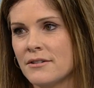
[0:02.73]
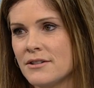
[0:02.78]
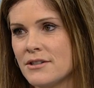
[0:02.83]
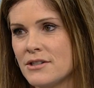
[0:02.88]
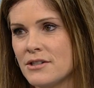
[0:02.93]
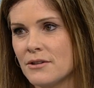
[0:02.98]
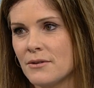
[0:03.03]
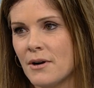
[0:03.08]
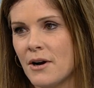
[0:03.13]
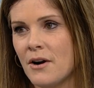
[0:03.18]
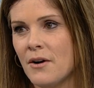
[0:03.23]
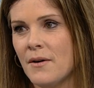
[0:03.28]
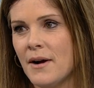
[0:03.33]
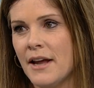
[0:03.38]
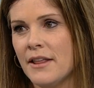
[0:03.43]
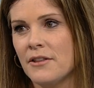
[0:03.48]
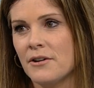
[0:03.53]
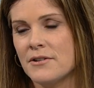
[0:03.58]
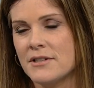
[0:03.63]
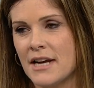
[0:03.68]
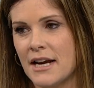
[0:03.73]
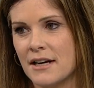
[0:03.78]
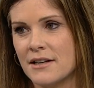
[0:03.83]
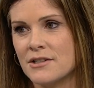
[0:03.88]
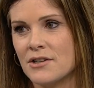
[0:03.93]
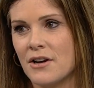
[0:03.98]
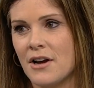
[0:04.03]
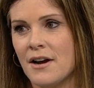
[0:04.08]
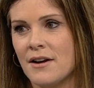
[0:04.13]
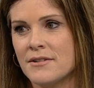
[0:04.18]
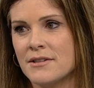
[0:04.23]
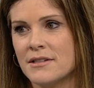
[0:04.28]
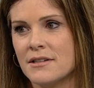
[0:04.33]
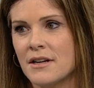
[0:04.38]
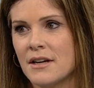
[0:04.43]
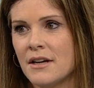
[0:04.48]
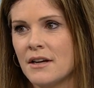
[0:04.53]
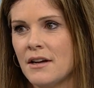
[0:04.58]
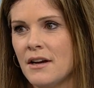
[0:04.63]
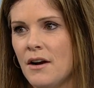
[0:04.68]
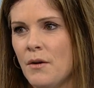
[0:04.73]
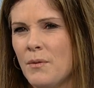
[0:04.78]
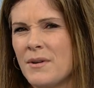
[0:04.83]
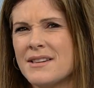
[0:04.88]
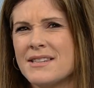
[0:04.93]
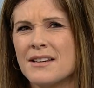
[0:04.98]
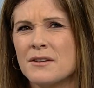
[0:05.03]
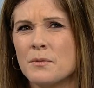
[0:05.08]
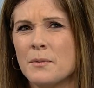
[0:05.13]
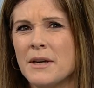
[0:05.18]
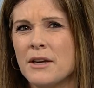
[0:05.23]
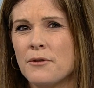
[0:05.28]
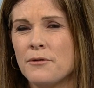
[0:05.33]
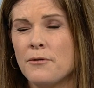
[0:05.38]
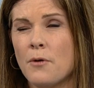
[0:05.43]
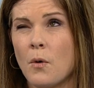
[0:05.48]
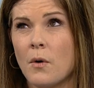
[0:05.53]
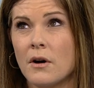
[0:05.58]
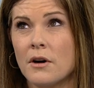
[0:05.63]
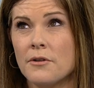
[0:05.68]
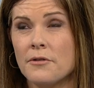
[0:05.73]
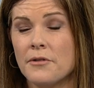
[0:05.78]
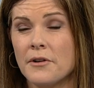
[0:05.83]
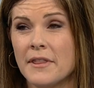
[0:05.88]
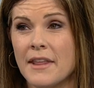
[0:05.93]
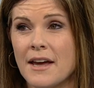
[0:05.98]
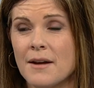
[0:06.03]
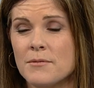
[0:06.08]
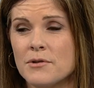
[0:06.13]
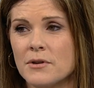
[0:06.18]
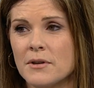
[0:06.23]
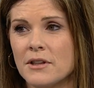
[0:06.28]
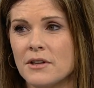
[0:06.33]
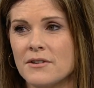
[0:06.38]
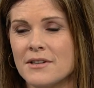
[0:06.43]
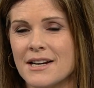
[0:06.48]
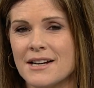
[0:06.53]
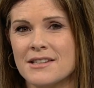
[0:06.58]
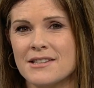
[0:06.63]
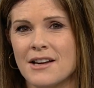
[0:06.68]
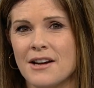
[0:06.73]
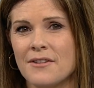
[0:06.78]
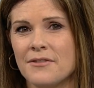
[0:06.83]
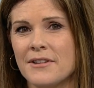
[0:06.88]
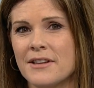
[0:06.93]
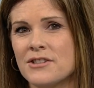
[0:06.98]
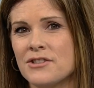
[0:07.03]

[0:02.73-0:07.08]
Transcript: yes. duo and their dance-off. So glad you are. Is this week four for them doing their dance-off?